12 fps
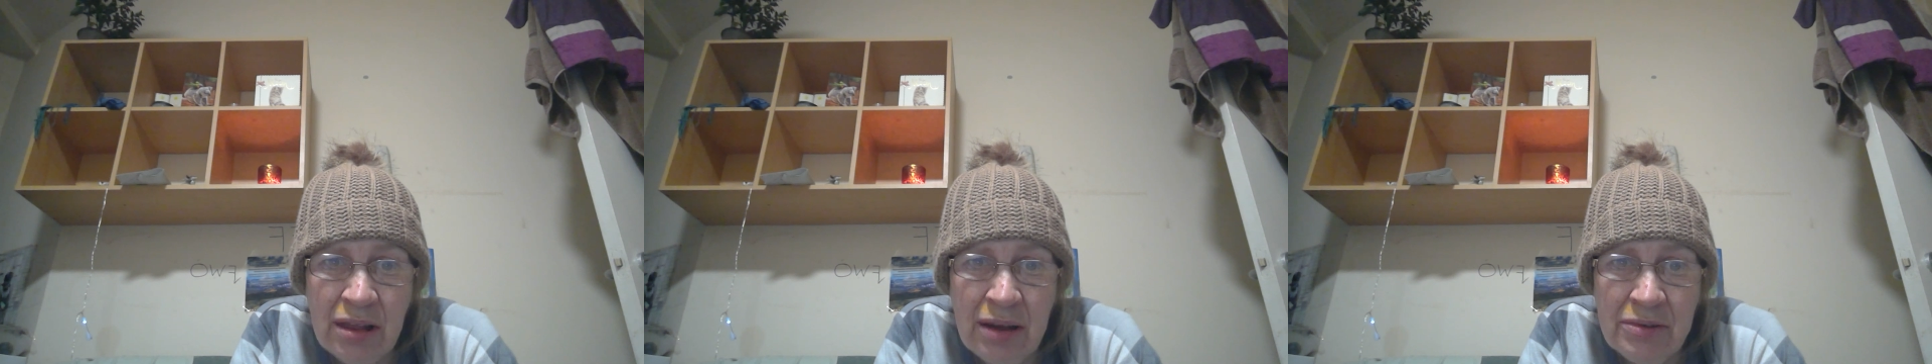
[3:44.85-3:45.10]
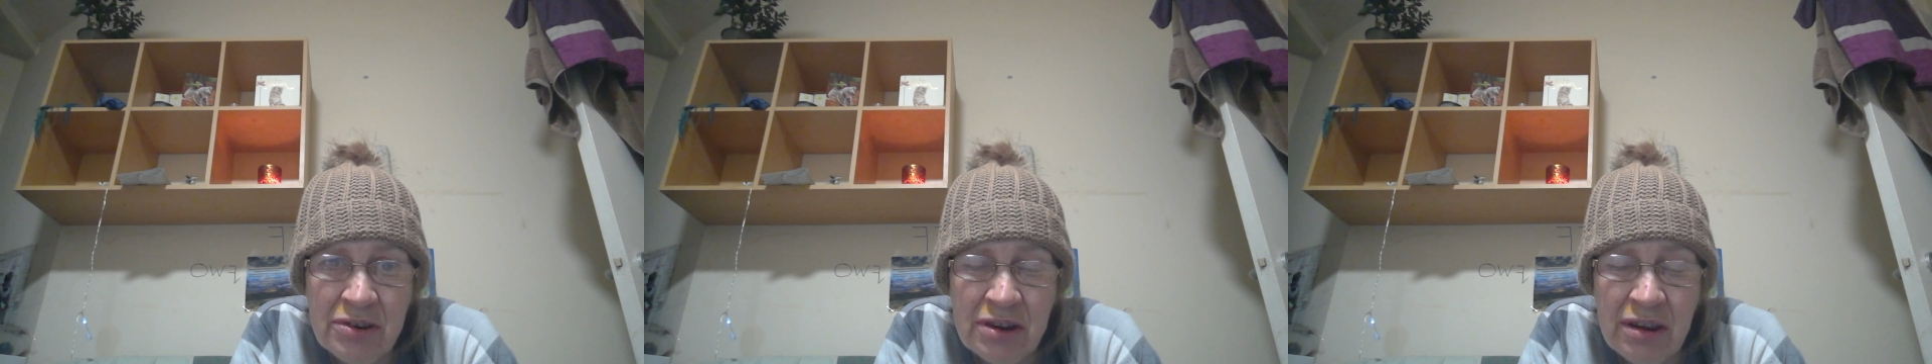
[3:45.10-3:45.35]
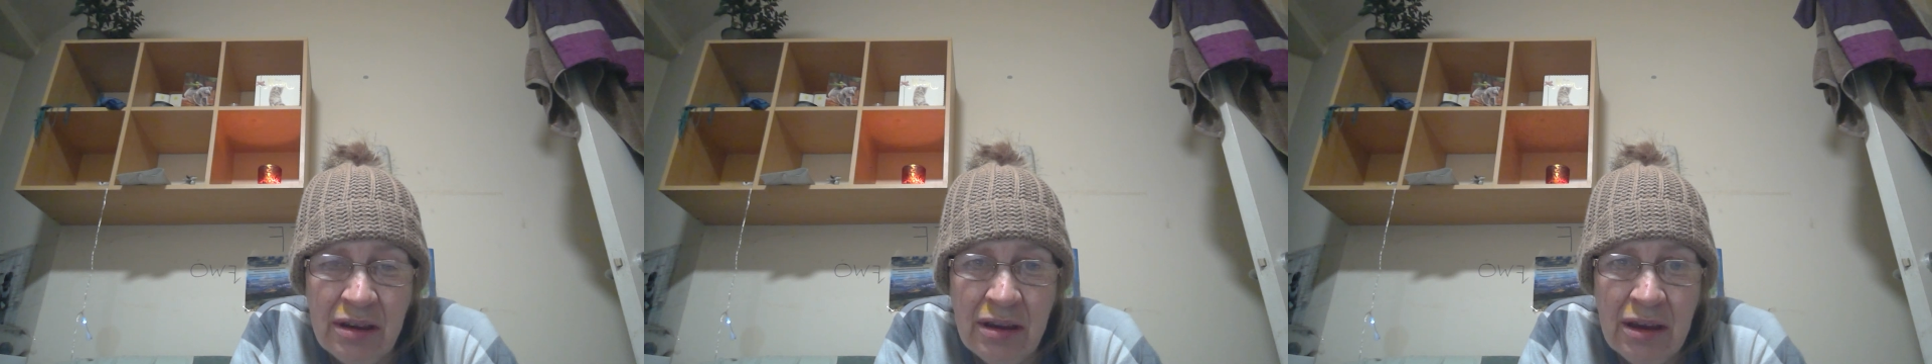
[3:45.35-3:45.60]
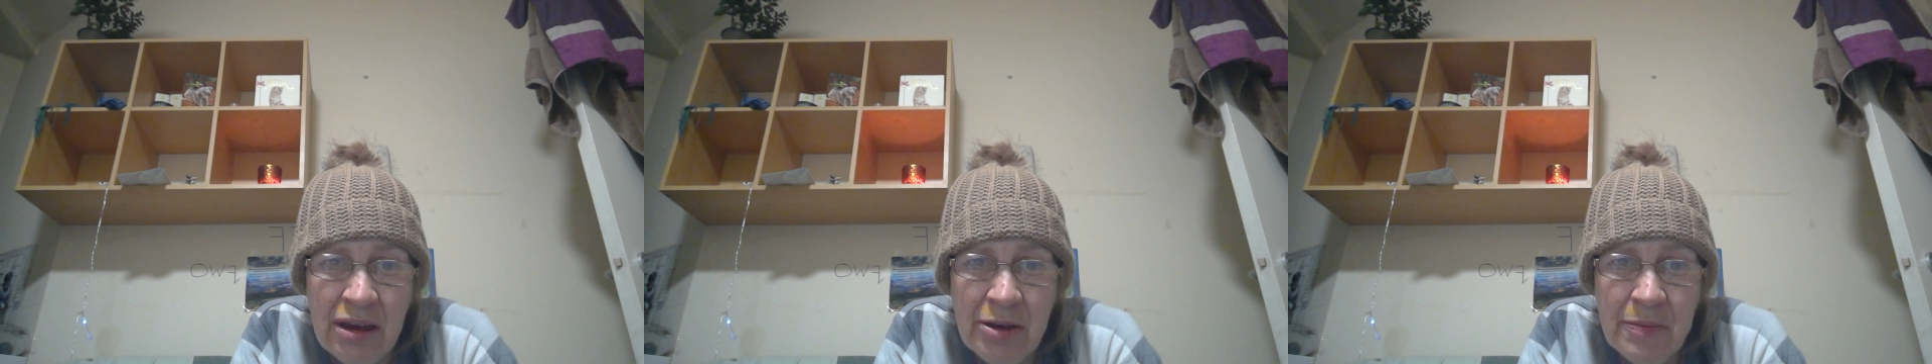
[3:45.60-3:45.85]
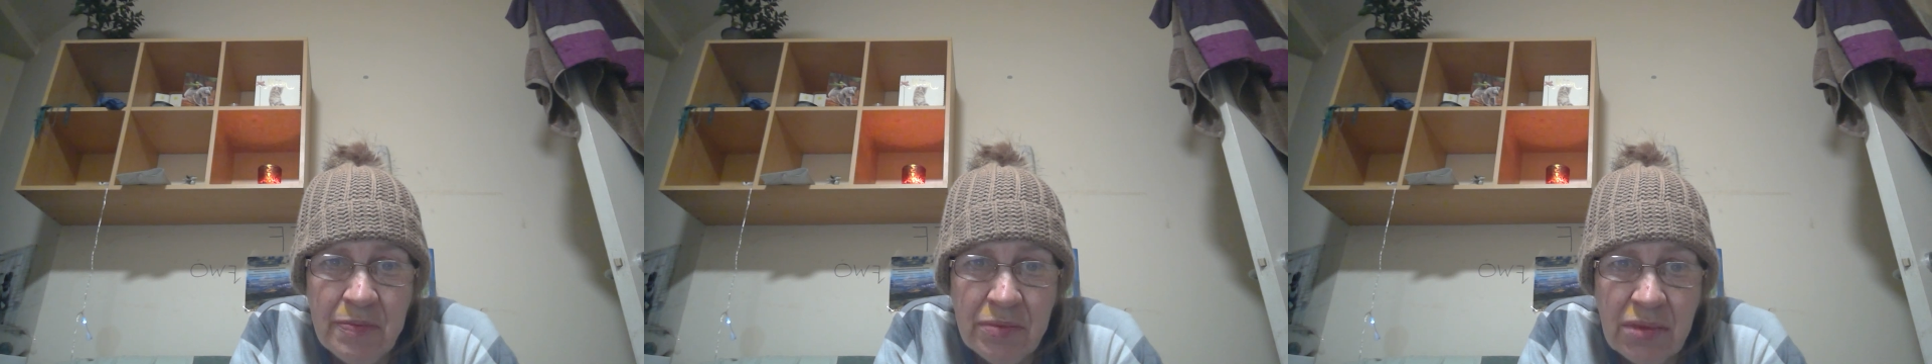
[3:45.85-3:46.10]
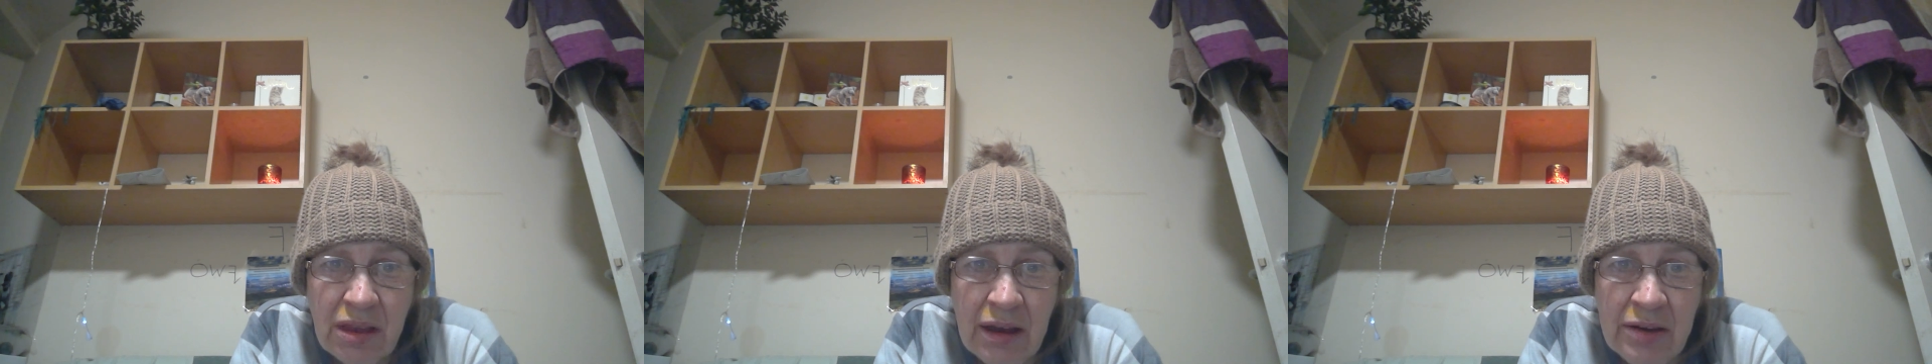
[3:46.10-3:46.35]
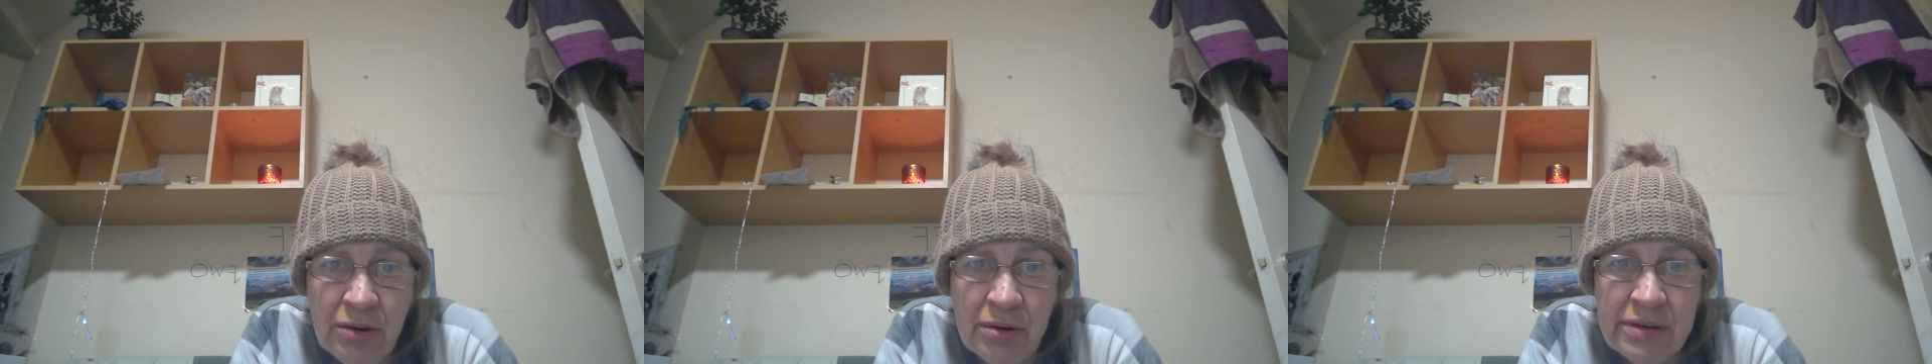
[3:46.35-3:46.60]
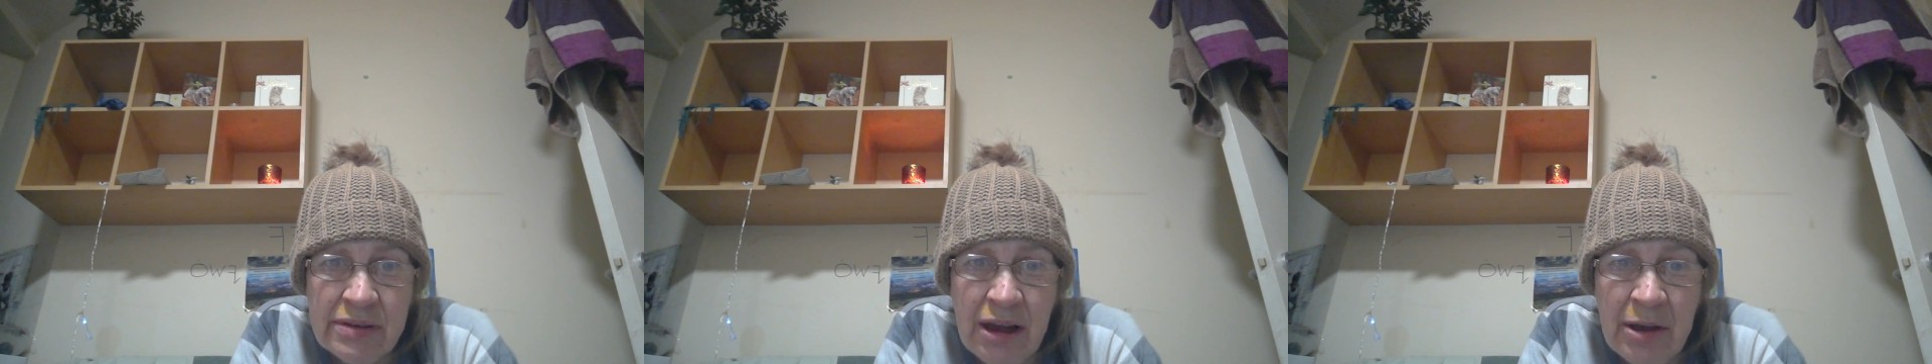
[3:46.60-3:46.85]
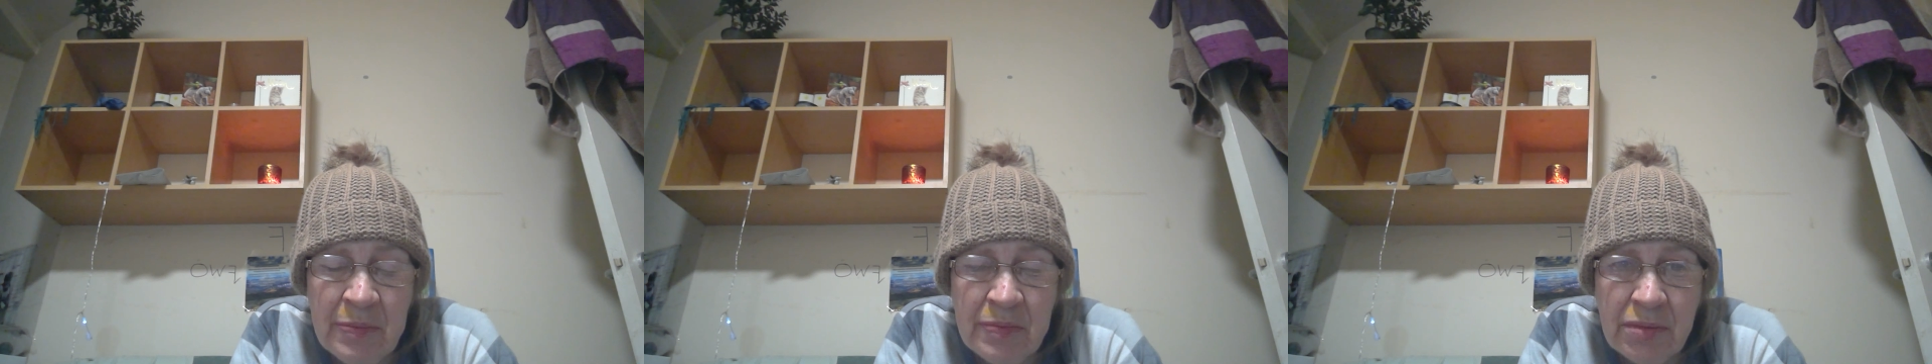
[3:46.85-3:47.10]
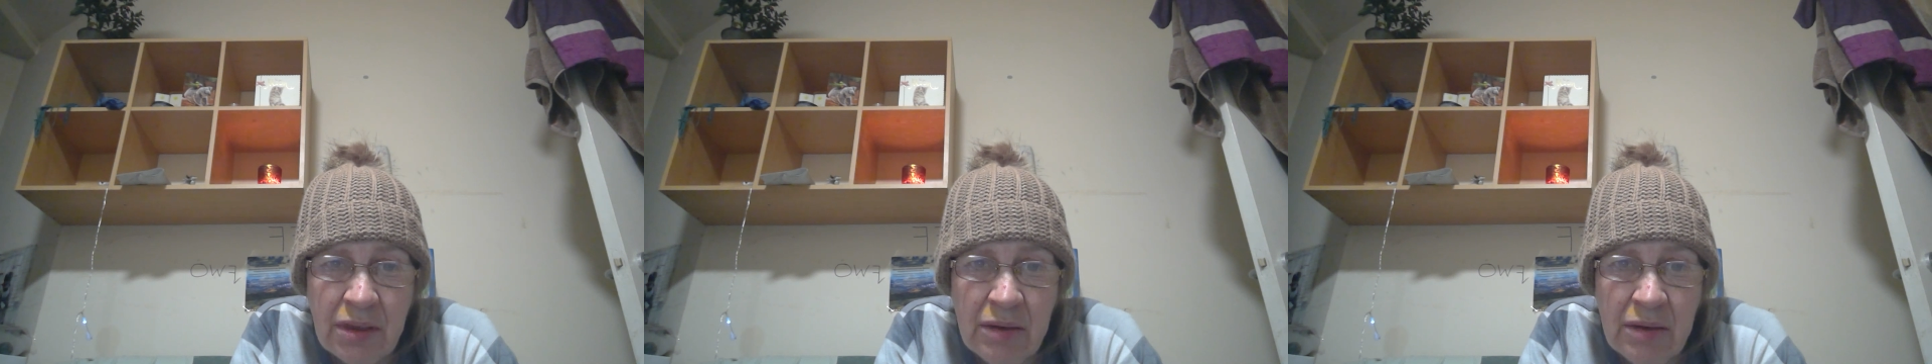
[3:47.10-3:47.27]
loves you and you're a son.